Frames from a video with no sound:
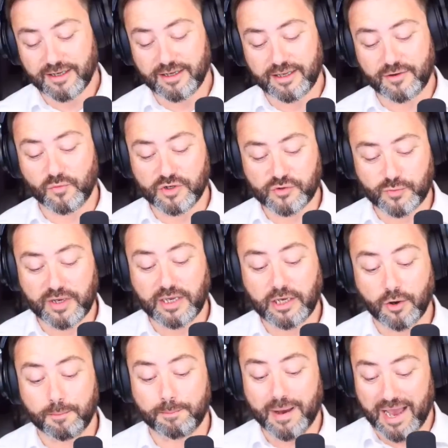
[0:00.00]
in which we can
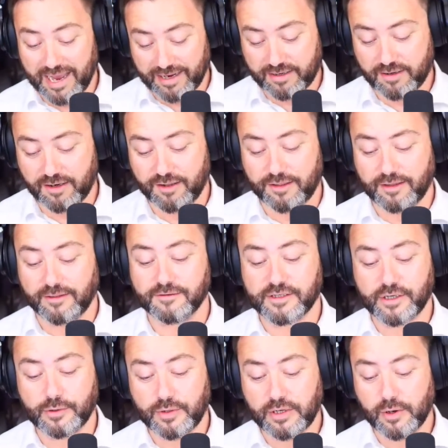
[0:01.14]
go back. I think there
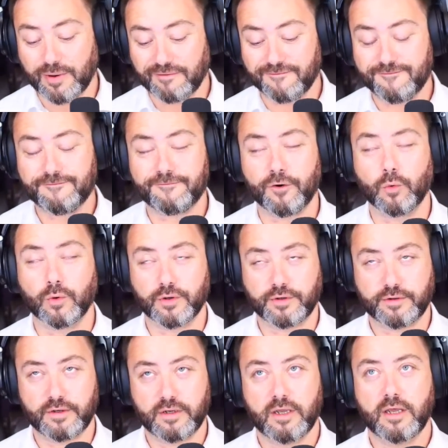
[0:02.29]
is only going
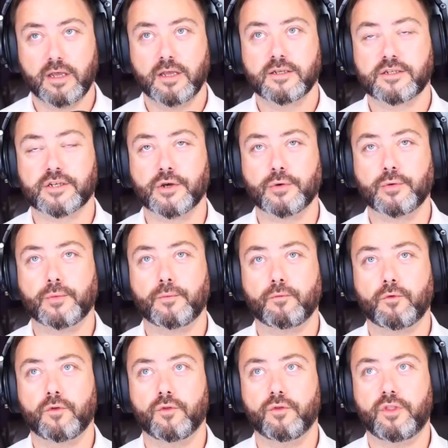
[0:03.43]
forward. So
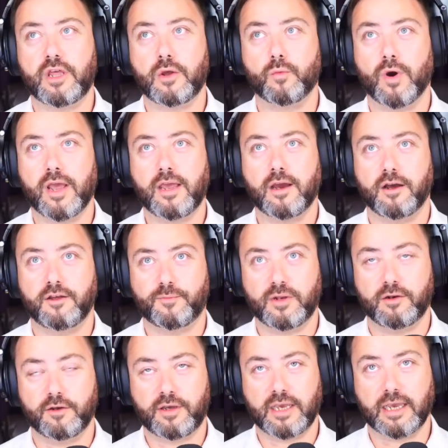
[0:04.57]
the way I've
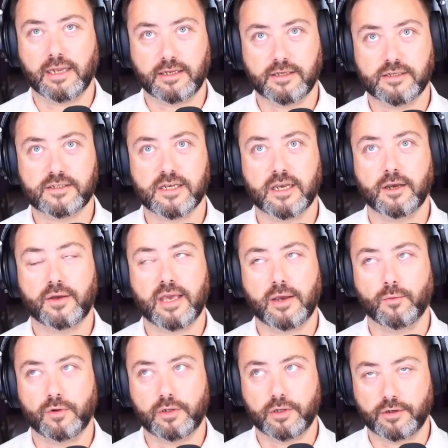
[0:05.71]
been looking at it is saying,
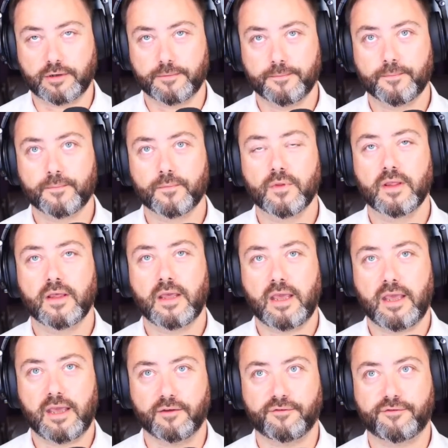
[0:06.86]
okay, well, look,
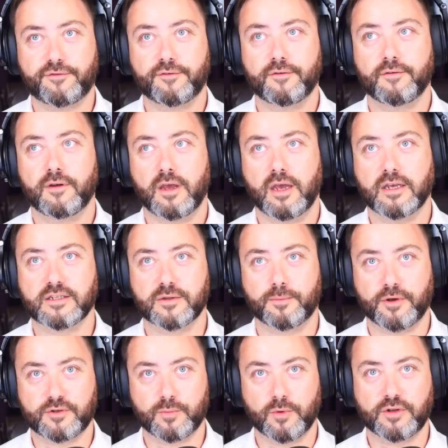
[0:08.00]
if, as the
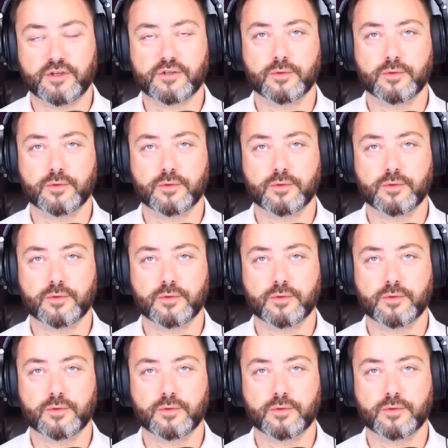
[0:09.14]
postmodernists